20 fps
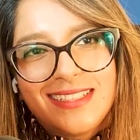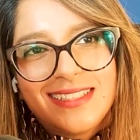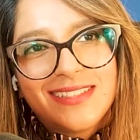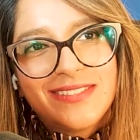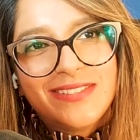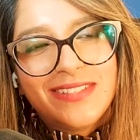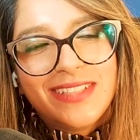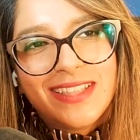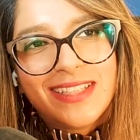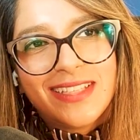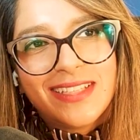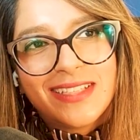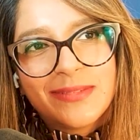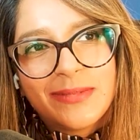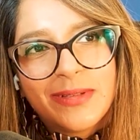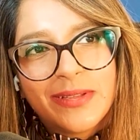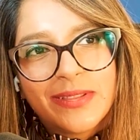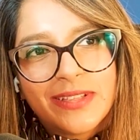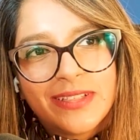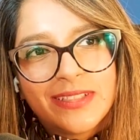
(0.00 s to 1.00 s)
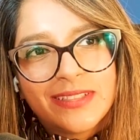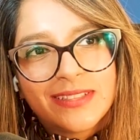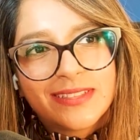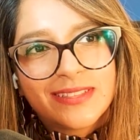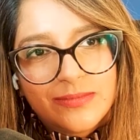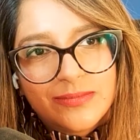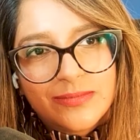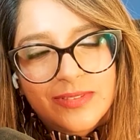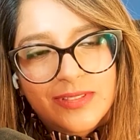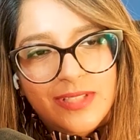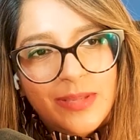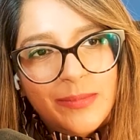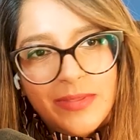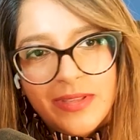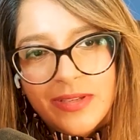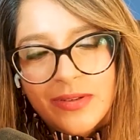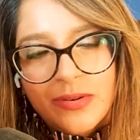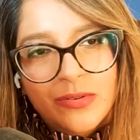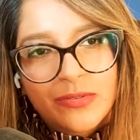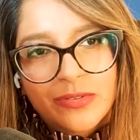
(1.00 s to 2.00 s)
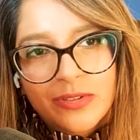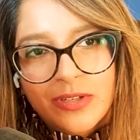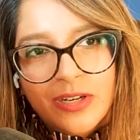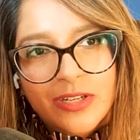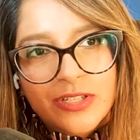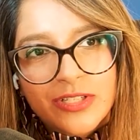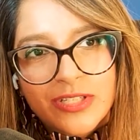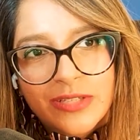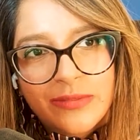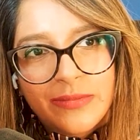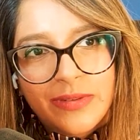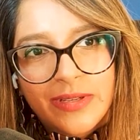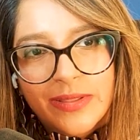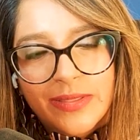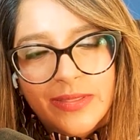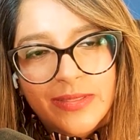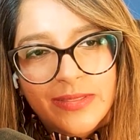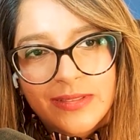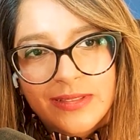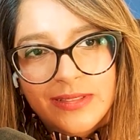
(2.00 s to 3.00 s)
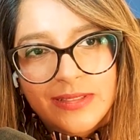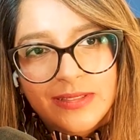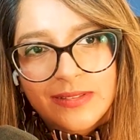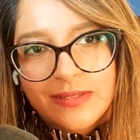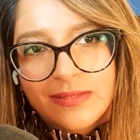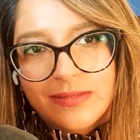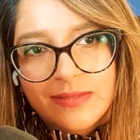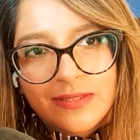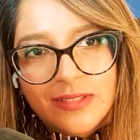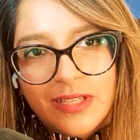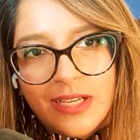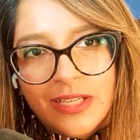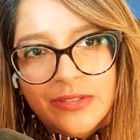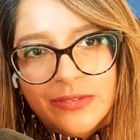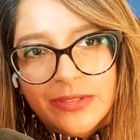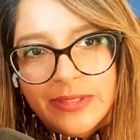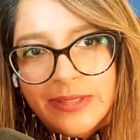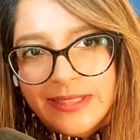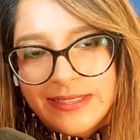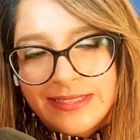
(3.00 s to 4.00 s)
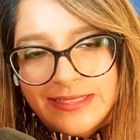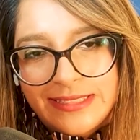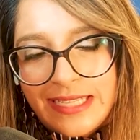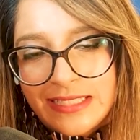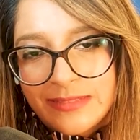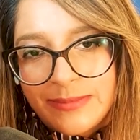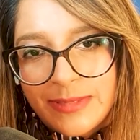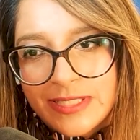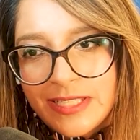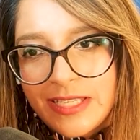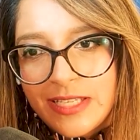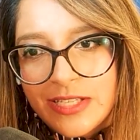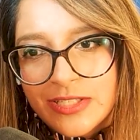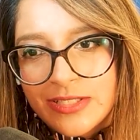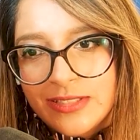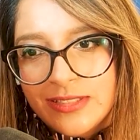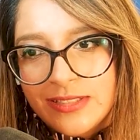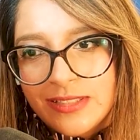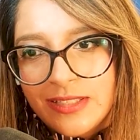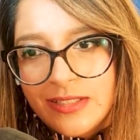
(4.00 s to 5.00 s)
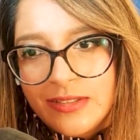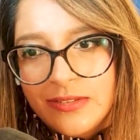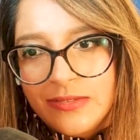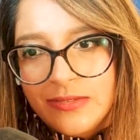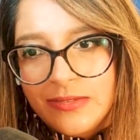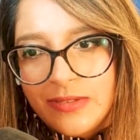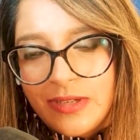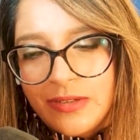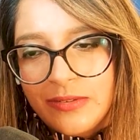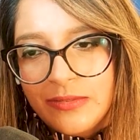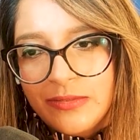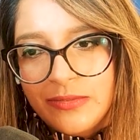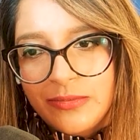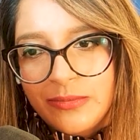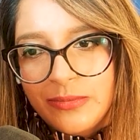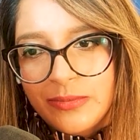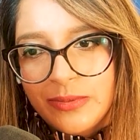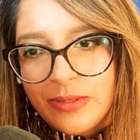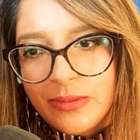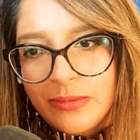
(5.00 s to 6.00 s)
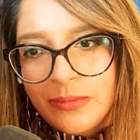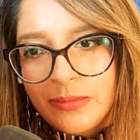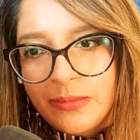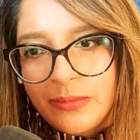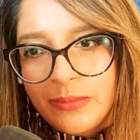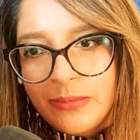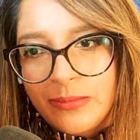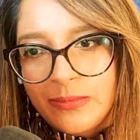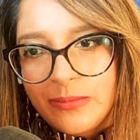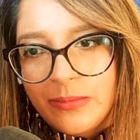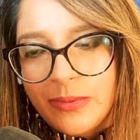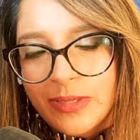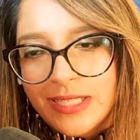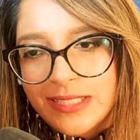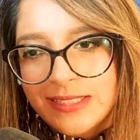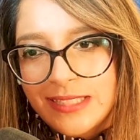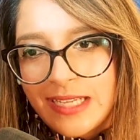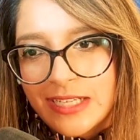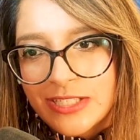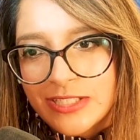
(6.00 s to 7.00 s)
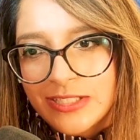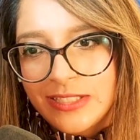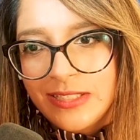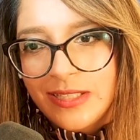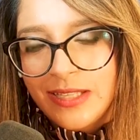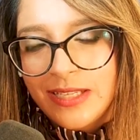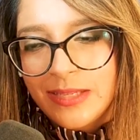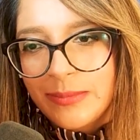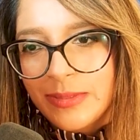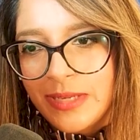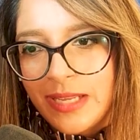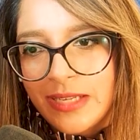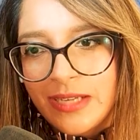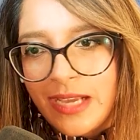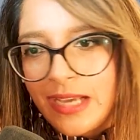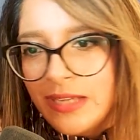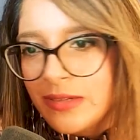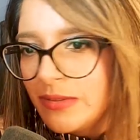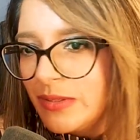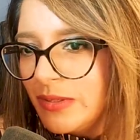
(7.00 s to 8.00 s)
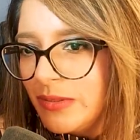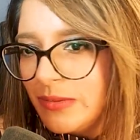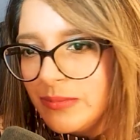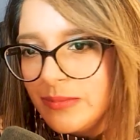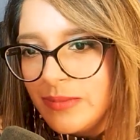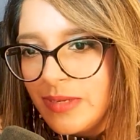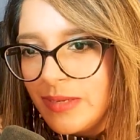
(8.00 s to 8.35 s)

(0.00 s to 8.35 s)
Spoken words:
Let me think about this. Something overarching with unrealistic expectations of what it's actually like, but I don't know.